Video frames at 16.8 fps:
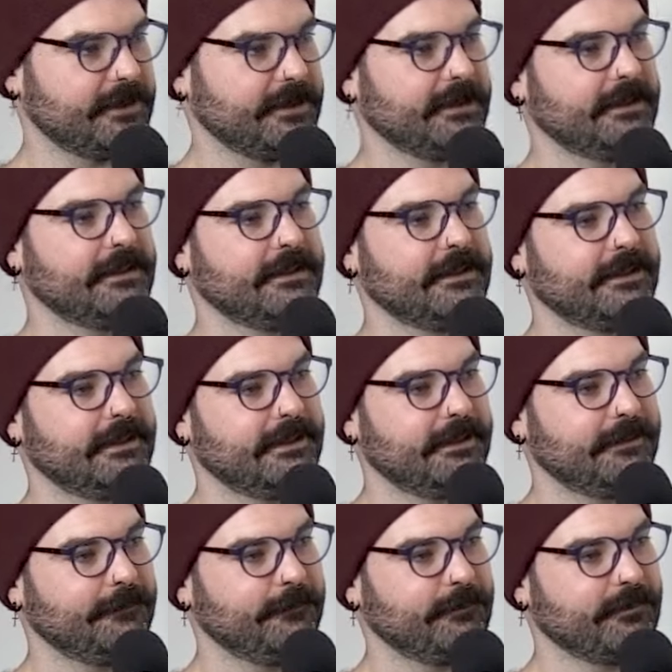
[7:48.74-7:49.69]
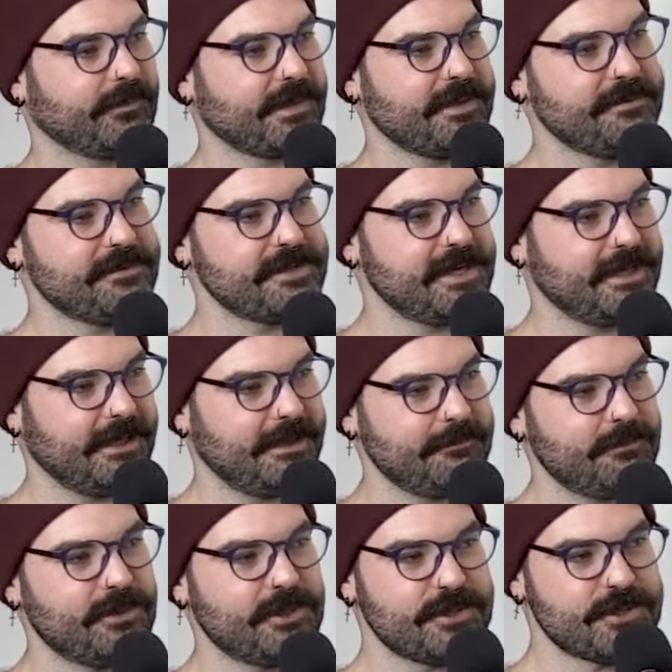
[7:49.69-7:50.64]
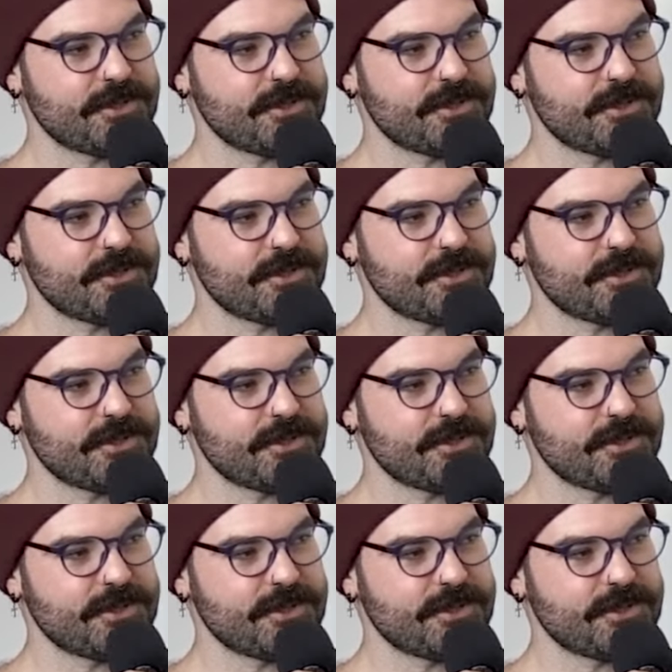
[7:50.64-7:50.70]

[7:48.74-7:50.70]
and I was like, I'm pretty